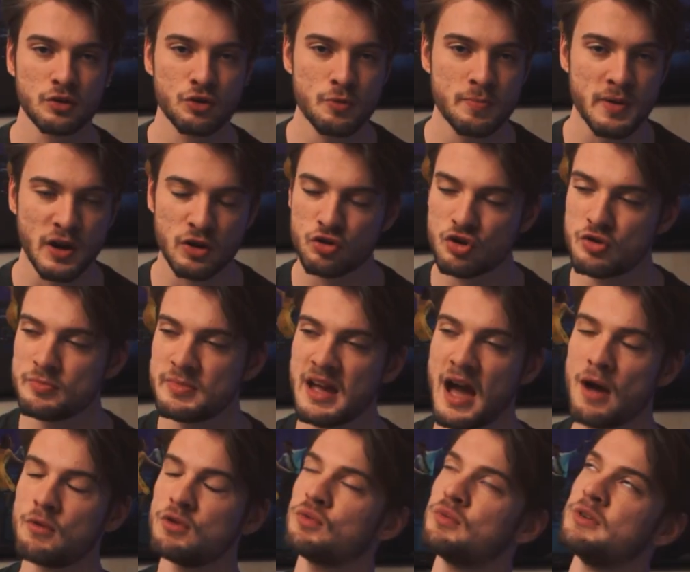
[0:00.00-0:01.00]
a group on Groupie,
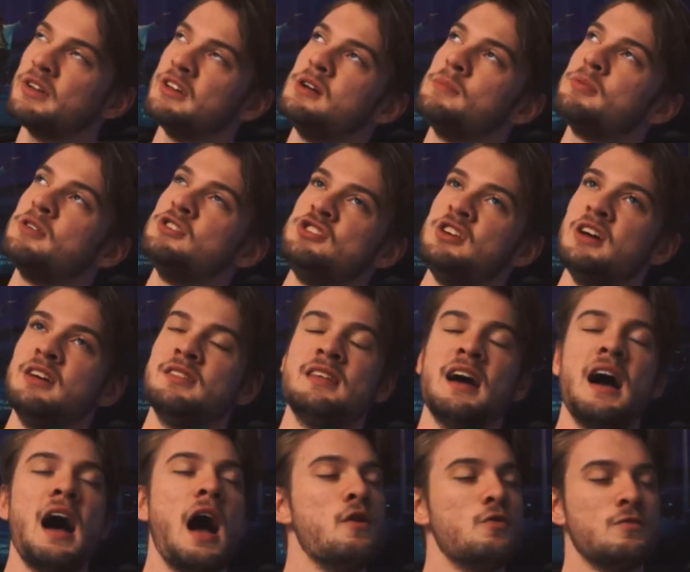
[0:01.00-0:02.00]
I would really appreciate
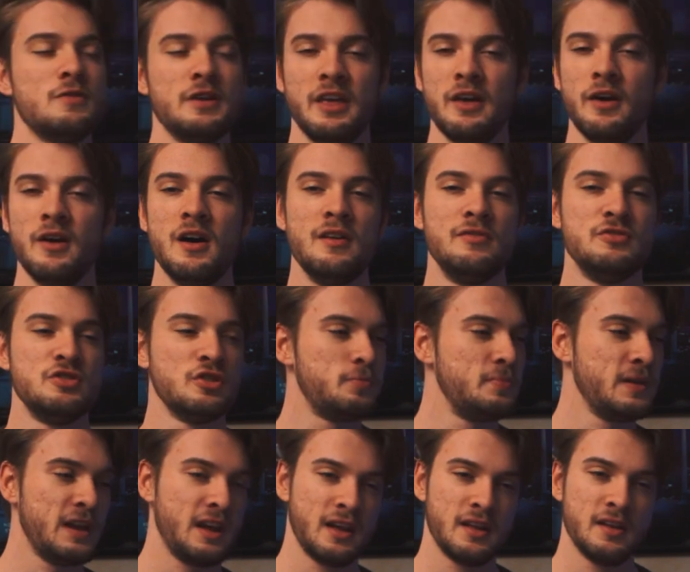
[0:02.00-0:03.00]
that. I really love
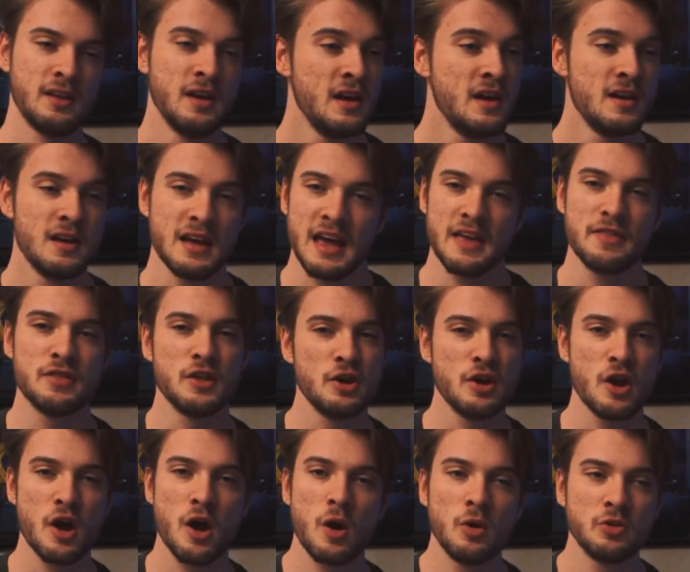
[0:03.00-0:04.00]
just being in the
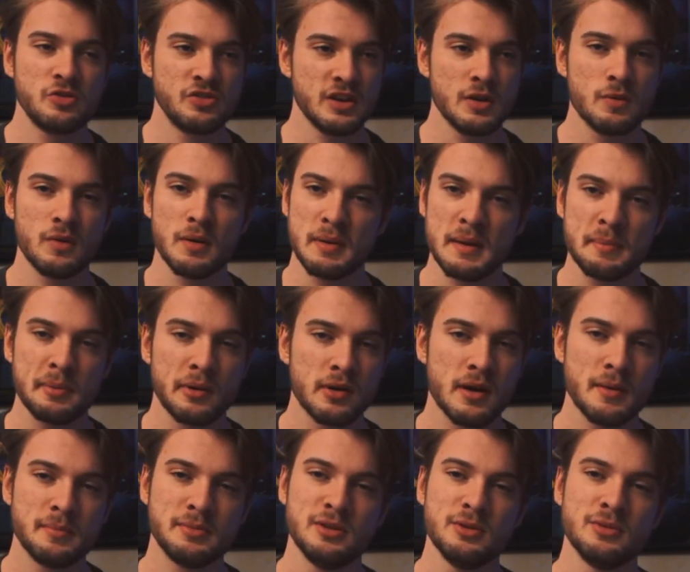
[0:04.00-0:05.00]
know, seeing what people
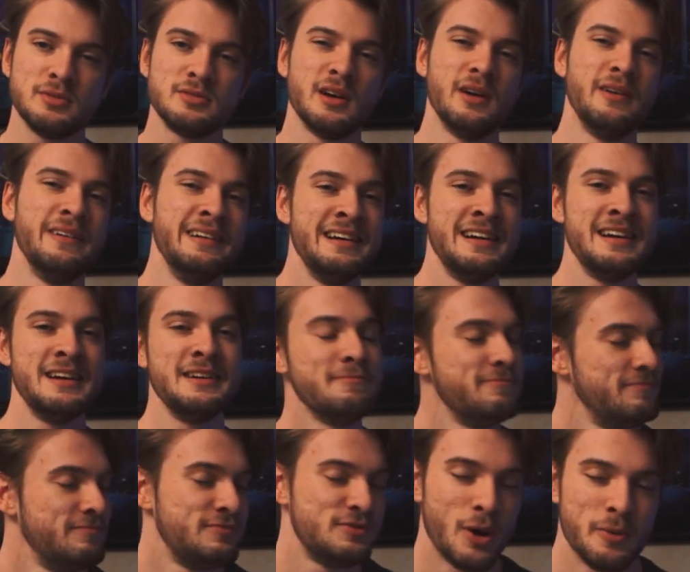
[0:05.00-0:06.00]
are up to, so
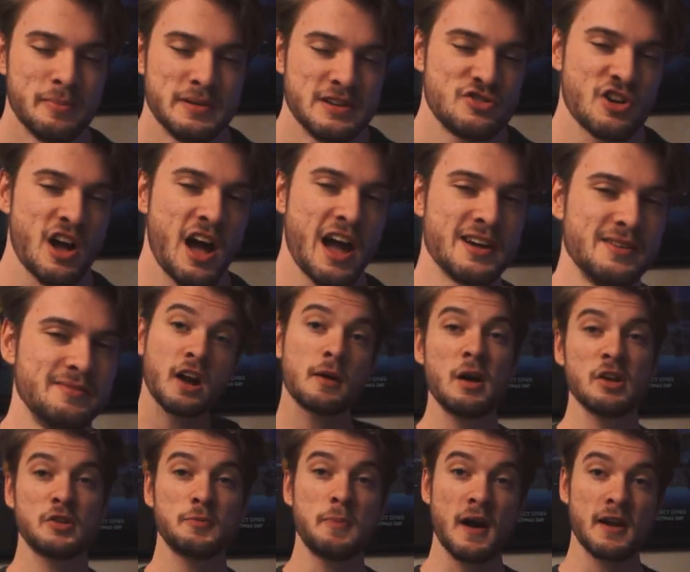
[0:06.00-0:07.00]
don't be shy. Check out
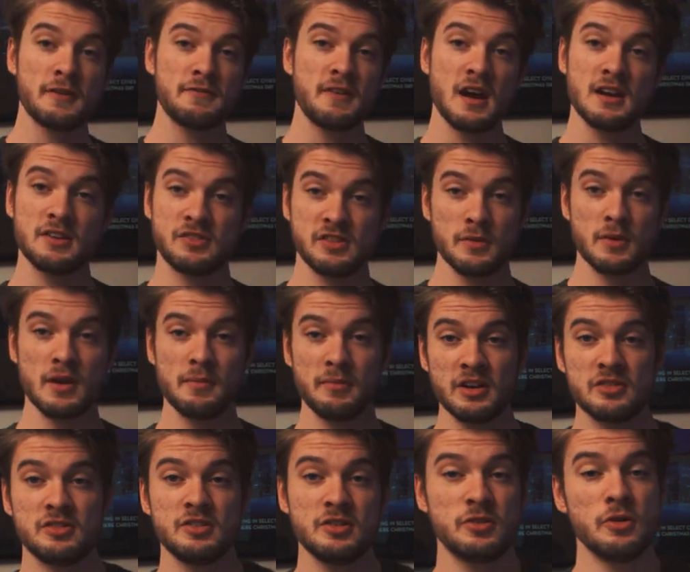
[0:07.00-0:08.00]
my Spotify to see what I'm
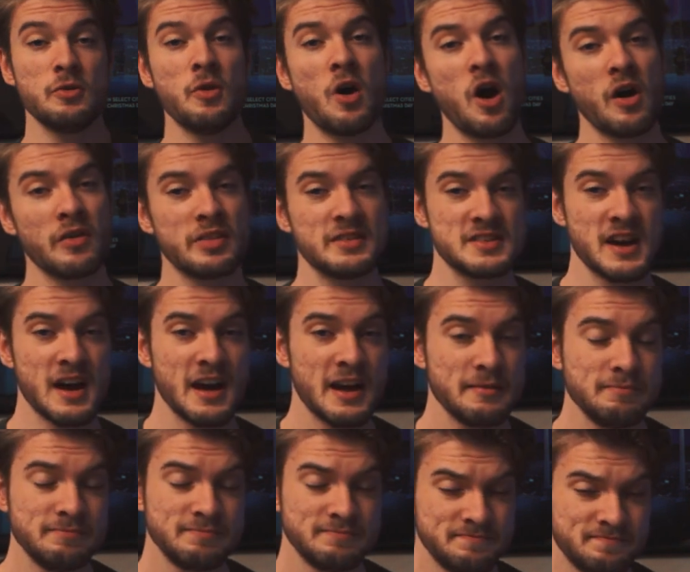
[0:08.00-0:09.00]
listening to all the
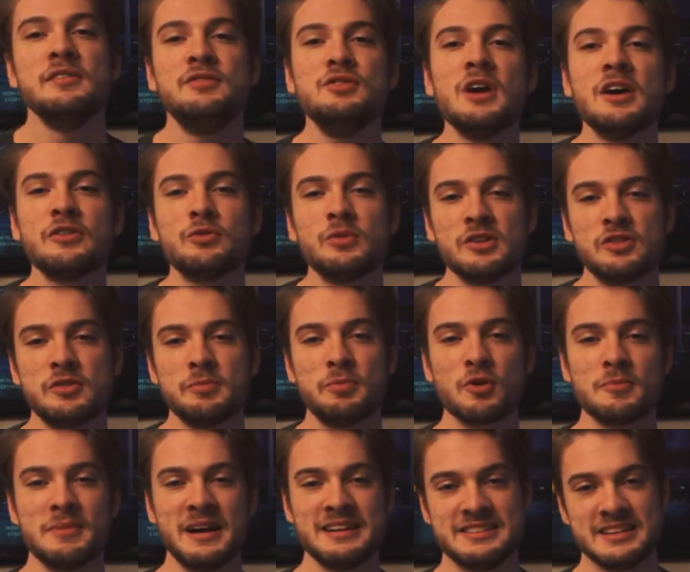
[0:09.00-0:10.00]
time. If you guys want to
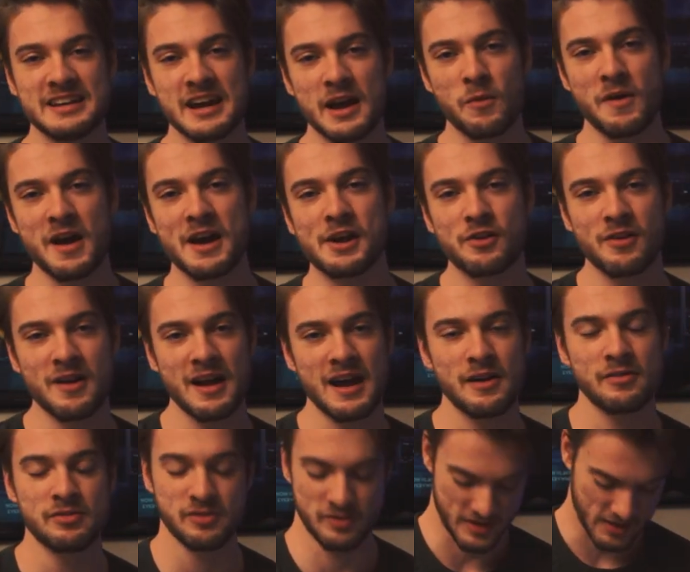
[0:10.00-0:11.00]
support my DIY
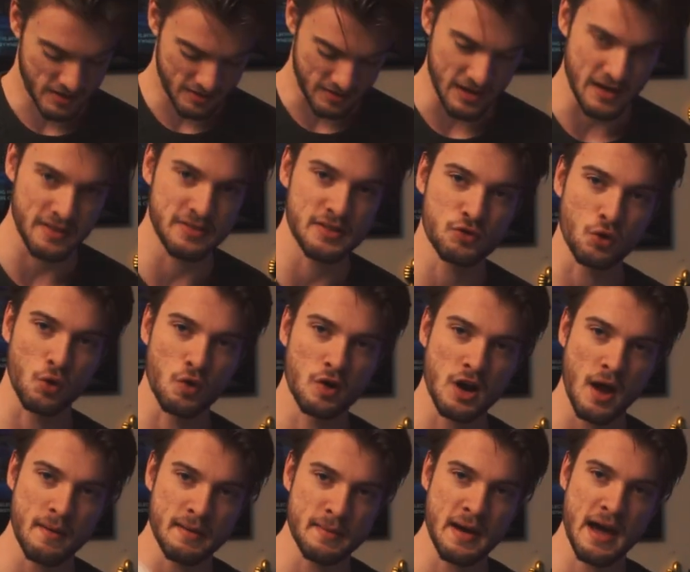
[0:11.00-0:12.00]
crafts, like uh, this
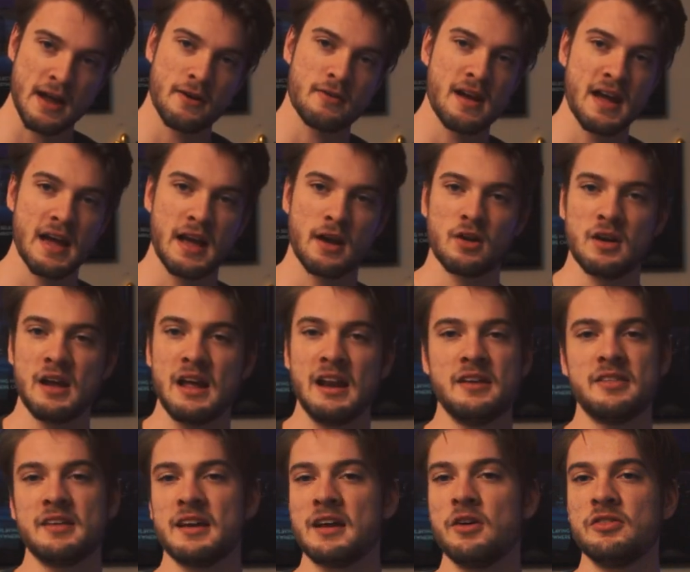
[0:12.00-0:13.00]
origami batarang or
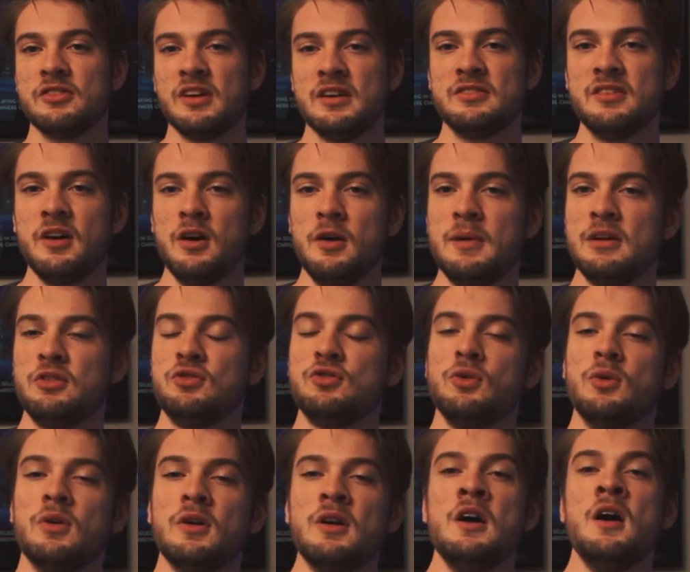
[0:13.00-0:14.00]
anything else I sell in my
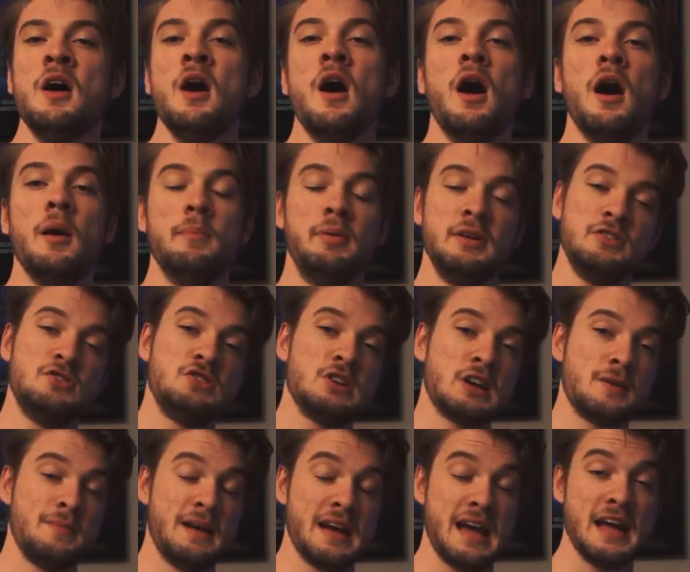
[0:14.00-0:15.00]
store, uh, please
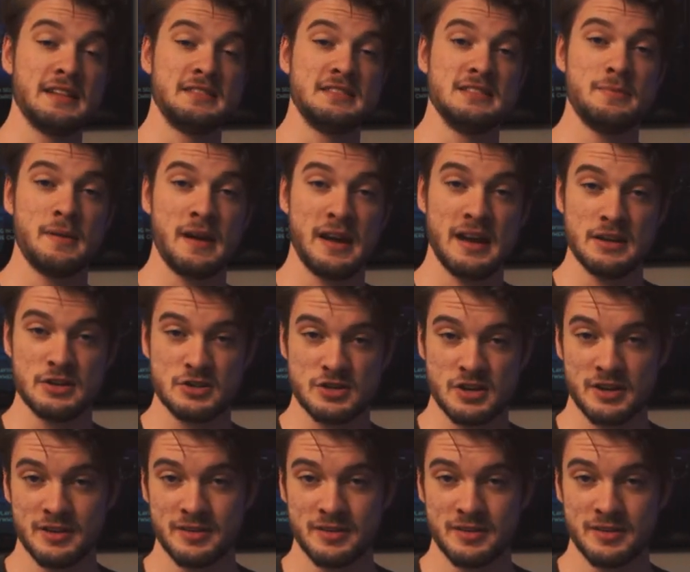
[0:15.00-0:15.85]
check out my Etsy page.